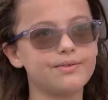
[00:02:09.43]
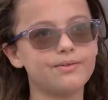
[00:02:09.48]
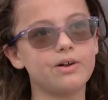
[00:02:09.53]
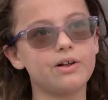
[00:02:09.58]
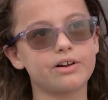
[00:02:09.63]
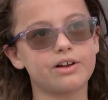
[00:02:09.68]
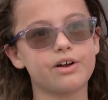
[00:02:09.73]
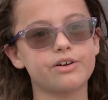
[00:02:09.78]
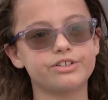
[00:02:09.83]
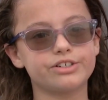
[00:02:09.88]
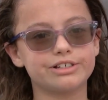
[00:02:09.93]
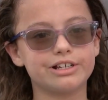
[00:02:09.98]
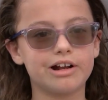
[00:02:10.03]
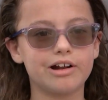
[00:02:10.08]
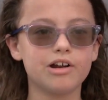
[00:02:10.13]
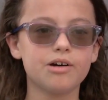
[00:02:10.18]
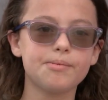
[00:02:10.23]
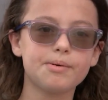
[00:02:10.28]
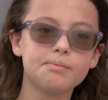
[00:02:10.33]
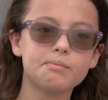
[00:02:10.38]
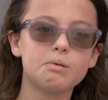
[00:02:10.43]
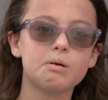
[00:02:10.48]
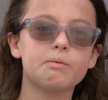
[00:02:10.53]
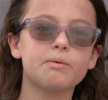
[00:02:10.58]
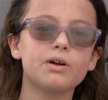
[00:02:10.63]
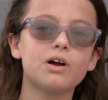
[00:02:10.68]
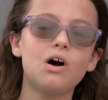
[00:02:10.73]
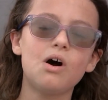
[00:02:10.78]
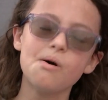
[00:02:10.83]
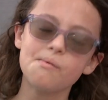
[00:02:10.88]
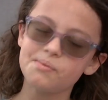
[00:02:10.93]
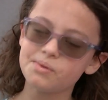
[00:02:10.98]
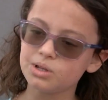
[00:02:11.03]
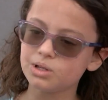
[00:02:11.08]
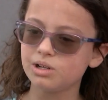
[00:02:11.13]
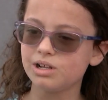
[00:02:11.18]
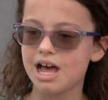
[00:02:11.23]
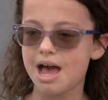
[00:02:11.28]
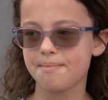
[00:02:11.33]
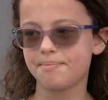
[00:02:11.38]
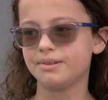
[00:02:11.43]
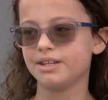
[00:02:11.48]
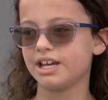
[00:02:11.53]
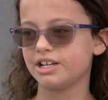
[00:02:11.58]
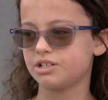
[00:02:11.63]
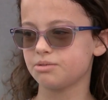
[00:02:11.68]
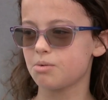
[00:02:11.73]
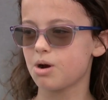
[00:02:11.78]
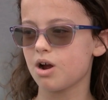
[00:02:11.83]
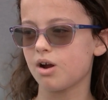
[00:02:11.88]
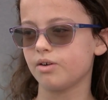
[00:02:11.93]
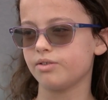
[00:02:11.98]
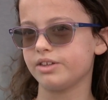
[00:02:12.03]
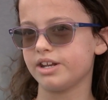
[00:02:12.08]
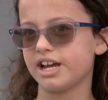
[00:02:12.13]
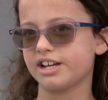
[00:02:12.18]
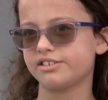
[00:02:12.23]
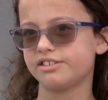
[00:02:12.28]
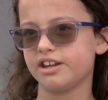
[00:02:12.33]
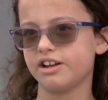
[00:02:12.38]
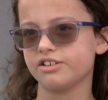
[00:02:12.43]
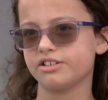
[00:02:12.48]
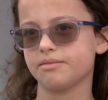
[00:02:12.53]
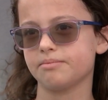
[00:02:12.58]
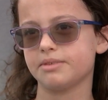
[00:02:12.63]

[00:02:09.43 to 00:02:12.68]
the roller coasters aren't open, but we're hopeful it'll happen like tomorrow, the next day, or